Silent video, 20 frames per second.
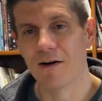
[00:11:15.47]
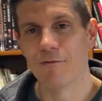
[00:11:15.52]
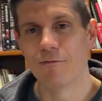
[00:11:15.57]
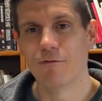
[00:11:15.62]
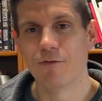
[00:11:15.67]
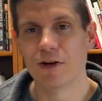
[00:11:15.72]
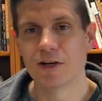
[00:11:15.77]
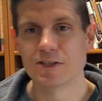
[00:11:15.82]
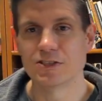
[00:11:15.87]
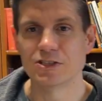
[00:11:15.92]

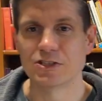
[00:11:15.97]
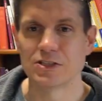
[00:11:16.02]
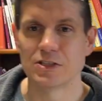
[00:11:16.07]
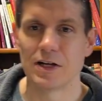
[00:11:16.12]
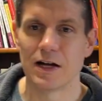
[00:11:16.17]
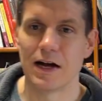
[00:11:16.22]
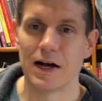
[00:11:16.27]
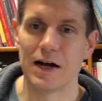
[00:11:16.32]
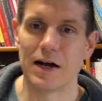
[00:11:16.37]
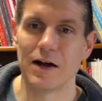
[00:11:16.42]
fits
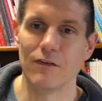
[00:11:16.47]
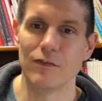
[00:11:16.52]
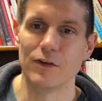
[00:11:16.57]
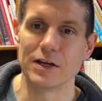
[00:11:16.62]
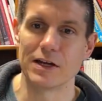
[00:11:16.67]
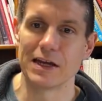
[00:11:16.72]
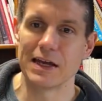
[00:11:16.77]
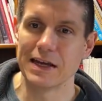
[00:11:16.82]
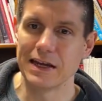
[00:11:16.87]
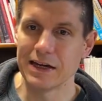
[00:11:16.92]
the
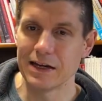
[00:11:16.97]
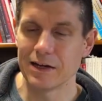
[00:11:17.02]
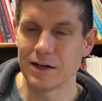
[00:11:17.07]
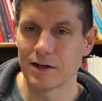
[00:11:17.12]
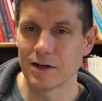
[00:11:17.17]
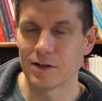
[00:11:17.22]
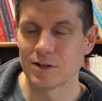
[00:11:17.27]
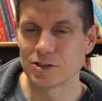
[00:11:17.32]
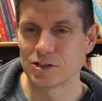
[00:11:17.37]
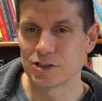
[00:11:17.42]

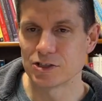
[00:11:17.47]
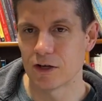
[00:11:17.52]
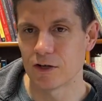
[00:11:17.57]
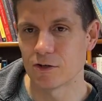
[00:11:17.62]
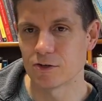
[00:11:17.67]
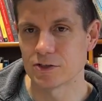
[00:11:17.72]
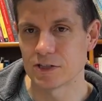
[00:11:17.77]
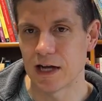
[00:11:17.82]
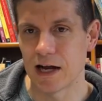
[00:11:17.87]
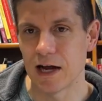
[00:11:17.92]
king
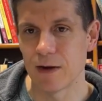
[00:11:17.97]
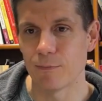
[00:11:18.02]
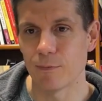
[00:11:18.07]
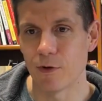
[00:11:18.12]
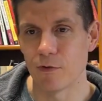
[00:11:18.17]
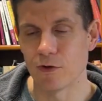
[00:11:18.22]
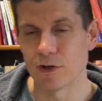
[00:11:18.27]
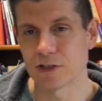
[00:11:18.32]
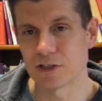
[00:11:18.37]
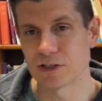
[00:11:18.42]
stereotype
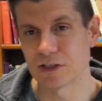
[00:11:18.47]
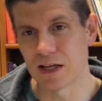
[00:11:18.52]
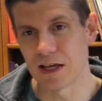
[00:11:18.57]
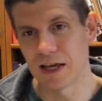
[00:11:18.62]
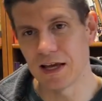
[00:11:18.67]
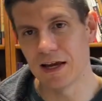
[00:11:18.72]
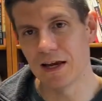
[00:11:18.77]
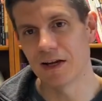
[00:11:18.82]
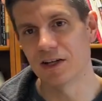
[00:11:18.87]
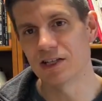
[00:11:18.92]
or the
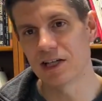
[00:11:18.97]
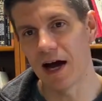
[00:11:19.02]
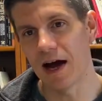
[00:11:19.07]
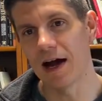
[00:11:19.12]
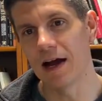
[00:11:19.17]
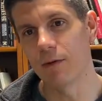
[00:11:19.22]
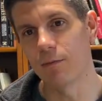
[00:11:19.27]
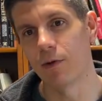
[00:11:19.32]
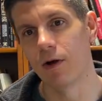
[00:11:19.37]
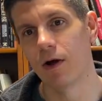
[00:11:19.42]
king
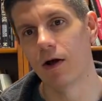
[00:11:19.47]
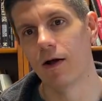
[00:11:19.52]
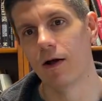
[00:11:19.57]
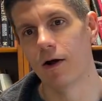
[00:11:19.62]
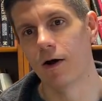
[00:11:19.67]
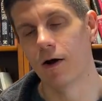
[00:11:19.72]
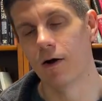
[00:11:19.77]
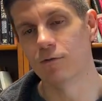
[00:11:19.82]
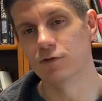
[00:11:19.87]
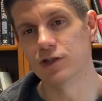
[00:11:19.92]
type
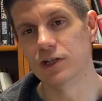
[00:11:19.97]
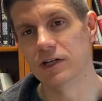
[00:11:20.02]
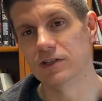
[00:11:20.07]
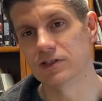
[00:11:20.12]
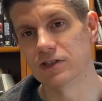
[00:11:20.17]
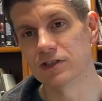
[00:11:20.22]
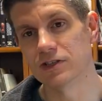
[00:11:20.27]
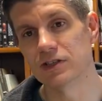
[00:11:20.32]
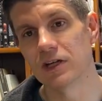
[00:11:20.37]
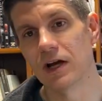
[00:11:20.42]
of
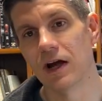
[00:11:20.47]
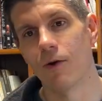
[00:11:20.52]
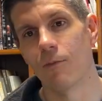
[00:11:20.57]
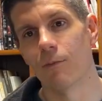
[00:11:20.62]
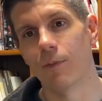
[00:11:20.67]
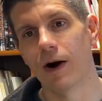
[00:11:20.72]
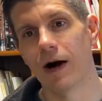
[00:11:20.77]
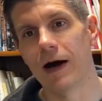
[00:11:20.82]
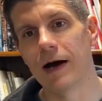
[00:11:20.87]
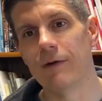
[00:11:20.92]
Jesus
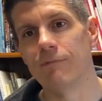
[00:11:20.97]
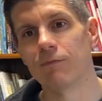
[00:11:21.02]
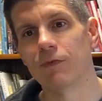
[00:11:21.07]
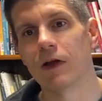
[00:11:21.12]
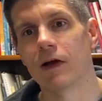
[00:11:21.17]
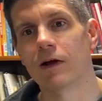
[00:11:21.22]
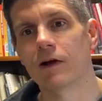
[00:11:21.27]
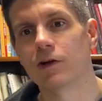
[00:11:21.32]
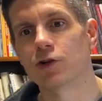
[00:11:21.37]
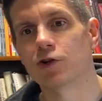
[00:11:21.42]
by
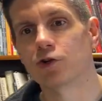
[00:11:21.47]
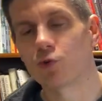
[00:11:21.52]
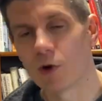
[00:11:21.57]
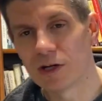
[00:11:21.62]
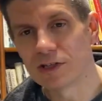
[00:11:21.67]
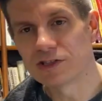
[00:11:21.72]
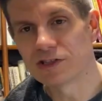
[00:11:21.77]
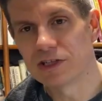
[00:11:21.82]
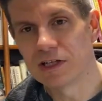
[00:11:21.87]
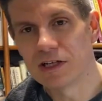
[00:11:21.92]

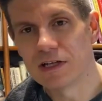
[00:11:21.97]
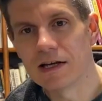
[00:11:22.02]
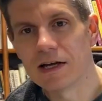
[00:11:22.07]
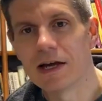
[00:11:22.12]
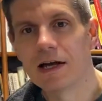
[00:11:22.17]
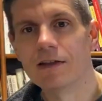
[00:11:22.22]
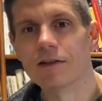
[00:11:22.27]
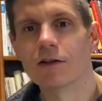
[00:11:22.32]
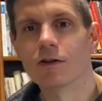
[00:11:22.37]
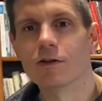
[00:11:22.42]
trusting
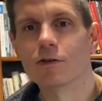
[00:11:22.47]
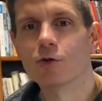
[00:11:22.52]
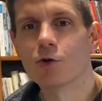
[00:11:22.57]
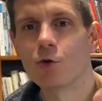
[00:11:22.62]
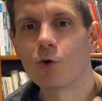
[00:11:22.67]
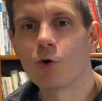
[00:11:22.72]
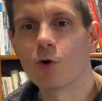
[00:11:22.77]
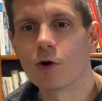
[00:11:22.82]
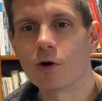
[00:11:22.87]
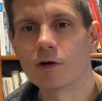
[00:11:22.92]
in the
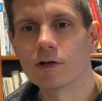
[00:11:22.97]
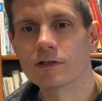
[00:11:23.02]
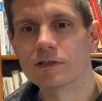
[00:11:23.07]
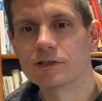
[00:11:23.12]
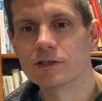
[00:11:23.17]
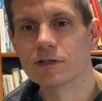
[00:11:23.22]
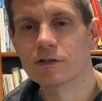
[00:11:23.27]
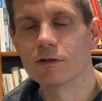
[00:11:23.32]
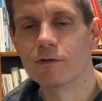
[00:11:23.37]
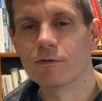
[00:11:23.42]
Lord
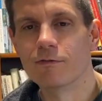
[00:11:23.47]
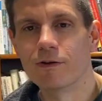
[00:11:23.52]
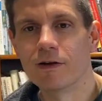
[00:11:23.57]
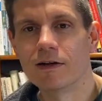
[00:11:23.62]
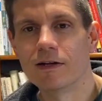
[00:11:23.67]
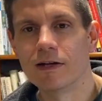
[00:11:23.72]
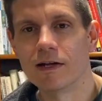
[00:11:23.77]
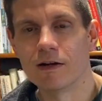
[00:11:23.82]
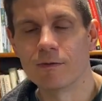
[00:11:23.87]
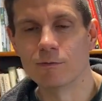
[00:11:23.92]
to
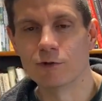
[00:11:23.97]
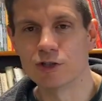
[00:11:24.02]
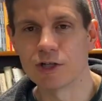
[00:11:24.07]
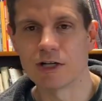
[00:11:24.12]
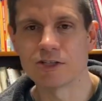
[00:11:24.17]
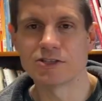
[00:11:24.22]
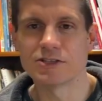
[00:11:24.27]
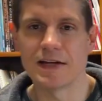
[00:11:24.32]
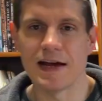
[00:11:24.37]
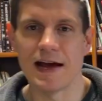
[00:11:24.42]
defend him,
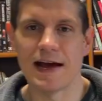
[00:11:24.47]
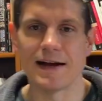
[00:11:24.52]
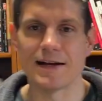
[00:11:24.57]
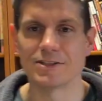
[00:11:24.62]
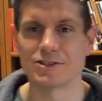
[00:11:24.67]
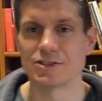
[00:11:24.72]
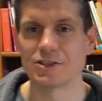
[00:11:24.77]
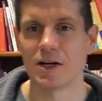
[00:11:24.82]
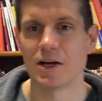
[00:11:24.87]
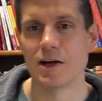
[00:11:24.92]
just
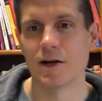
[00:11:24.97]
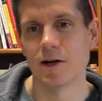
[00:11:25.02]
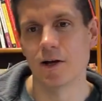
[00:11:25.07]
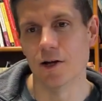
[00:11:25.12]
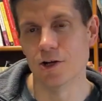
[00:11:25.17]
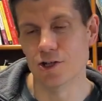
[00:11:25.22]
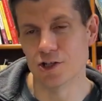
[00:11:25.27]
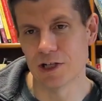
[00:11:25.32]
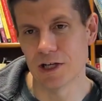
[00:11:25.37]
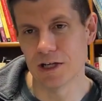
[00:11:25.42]
as
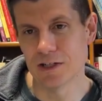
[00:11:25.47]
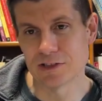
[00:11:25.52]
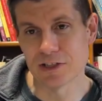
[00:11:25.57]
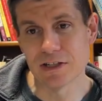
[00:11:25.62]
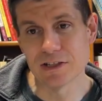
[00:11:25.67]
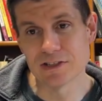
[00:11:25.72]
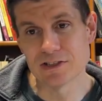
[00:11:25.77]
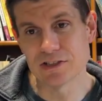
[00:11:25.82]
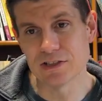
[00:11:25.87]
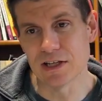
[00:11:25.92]

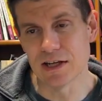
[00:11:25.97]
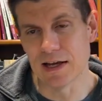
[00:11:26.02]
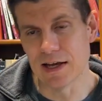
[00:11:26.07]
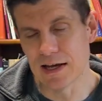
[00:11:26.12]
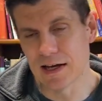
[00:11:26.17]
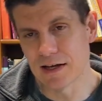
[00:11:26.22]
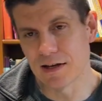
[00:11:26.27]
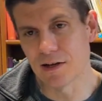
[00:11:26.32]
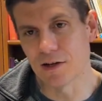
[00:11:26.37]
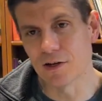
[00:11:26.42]
Jesus
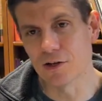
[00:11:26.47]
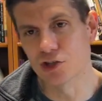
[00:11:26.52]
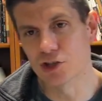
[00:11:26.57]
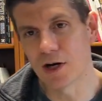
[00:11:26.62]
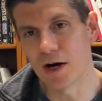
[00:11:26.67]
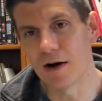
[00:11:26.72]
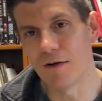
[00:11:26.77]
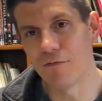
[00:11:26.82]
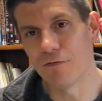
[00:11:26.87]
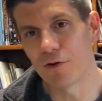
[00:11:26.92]
in
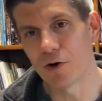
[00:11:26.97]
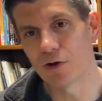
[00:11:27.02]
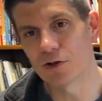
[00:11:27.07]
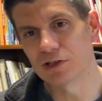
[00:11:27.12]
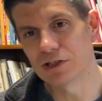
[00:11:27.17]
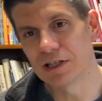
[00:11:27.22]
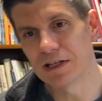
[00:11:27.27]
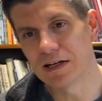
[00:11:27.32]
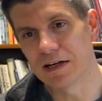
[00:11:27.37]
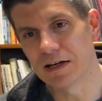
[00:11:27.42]
John
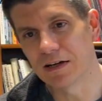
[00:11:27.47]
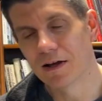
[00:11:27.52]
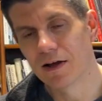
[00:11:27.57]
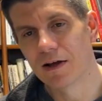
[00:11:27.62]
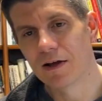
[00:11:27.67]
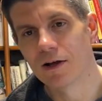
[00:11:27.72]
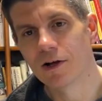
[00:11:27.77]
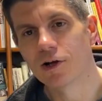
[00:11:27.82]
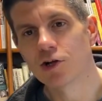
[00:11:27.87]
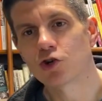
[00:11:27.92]
13
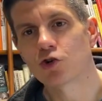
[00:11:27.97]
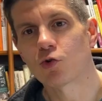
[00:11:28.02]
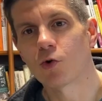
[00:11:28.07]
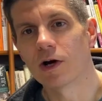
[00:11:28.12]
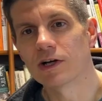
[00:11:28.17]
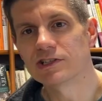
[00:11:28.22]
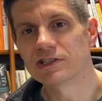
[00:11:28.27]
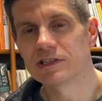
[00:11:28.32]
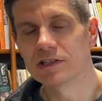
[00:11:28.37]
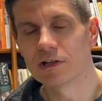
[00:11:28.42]

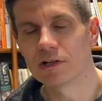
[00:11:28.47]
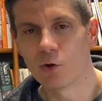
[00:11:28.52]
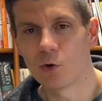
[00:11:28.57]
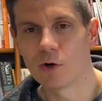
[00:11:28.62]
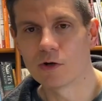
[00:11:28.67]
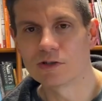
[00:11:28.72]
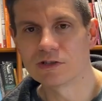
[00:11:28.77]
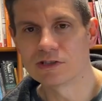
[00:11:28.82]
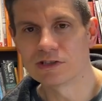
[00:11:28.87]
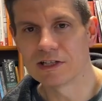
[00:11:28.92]
trusts in the
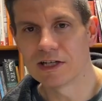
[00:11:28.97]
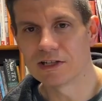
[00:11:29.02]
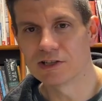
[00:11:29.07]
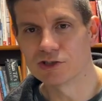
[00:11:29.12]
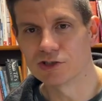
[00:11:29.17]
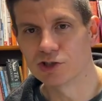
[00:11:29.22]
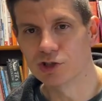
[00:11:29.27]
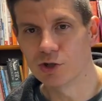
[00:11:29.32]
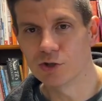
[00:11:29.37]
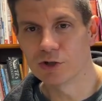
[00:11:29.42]
Lord and says,
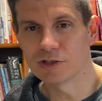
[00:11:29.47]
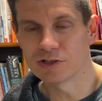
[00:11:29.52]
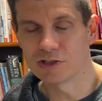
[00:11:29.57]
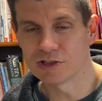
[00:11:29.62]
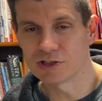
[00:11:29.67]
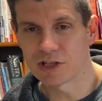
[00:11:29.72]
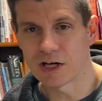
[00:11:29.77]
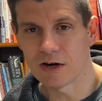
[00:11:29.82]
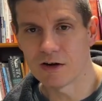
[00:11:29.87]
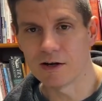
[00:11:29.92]
Judas
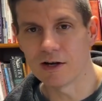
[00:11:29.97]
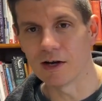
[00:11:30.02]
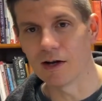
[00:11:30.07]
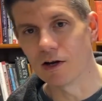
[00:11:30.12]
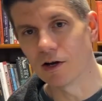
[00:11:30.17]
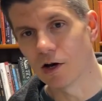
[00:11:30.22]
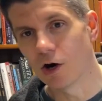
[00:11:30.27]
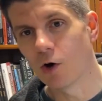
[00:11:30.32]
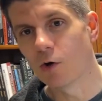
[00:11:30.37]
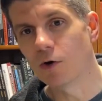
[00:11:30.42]
Iscariot,
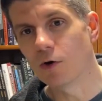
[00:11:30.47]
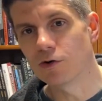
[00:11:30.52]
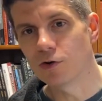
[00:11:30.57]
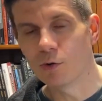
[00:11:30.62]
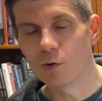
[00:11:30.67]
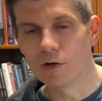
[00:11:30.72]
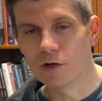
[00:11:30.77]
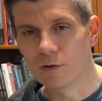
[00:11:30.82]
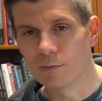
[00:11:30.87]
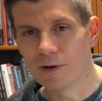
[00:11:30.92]
go and do
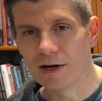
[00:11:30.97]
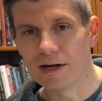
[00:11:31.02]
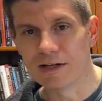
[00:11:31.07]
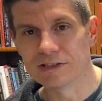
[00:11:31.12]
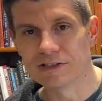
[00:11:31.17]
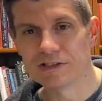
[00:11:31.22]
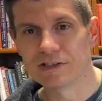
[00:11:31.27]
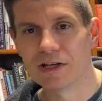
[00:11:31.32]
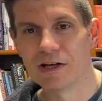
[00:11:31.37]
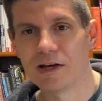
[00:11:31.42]
what you
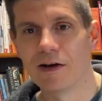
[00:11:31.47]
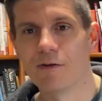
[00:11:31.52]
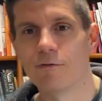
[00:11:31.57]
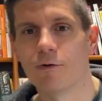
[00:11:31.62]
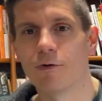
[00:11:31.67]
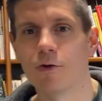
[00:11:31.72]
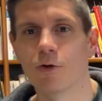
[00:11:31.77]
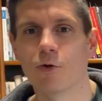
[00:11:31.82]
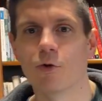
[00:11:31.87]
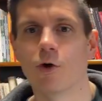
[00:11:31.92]
must,
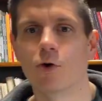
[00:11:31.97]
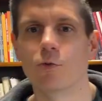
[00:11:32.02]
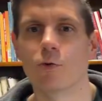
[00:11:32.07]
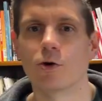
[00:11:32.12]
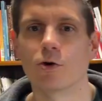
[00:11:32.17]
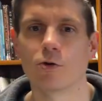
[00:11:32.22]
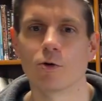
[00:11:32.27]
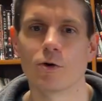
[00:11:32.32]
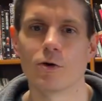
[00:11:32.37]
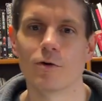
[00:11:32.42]
for the Lord will
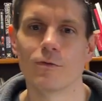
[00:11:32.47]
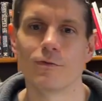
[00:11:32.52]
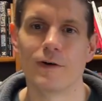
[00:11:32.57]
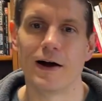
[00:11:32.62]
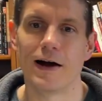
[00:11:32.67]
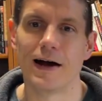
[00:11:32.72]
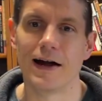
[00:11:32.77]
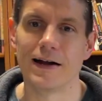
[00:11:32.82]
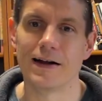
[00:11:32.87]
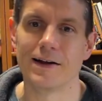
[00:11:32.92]

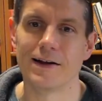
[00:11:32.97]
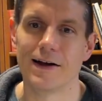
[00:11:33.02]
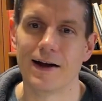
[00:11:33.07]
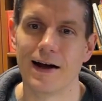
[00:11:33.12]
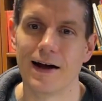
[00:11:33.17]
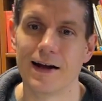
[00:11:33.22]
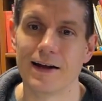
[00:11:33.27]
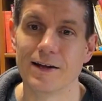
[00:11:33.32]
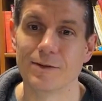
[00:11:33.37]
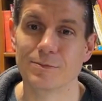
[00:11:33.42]
glorify
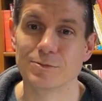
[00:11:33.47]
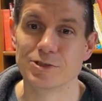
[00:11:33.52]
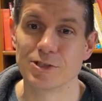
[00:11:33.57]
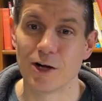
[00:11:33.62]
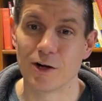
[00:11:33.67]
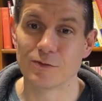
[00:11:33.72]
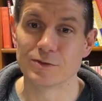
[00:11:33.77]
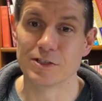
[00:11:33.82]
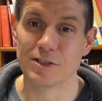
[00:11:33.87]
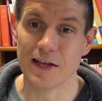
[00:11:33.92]

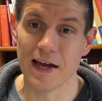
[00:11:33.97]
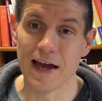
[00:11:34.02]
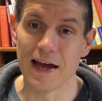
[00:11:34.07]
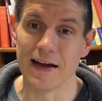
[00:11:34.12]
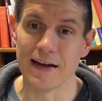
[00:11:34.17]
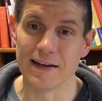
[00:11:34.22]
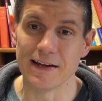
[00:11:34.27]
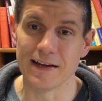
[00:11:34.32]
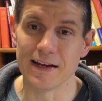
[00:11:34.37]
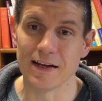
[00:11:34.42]
himself
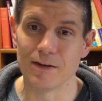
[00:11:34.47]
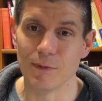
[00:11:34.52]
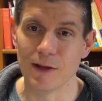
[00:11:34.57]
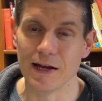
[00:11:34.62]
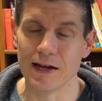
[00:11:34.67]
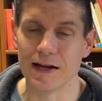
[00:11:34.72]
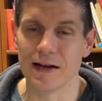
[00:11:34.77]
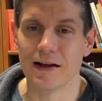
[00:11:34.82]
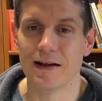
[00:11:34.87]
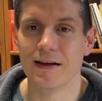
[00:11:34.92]
today in
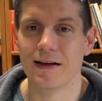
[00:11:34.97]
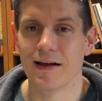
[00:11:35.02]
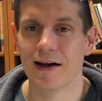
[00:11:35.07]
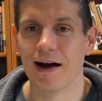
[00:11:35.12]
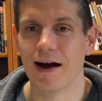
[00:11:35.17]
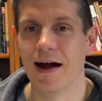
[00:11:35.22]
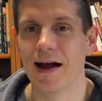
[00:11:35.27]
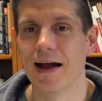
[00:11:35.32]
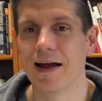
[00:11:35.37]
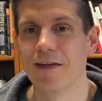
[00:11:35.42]
me,
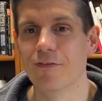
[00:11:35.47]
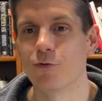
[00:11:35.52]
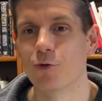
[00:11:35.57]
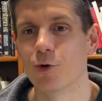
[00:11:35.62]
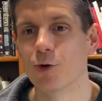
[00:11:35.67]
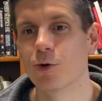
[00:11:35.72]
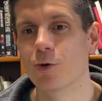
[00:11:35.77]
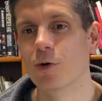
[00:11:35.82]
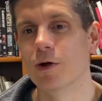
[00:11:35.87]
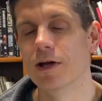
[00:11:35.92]
and
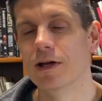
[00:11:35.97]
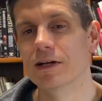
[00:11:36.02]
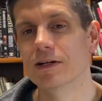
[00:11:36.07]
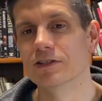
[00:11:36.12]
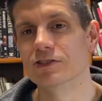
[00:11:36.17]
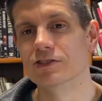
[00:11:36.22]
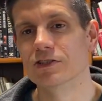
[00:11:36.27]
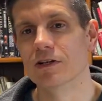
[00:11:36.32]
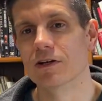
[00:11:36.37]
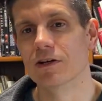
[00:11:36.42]
through
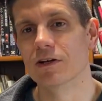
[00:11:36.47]
his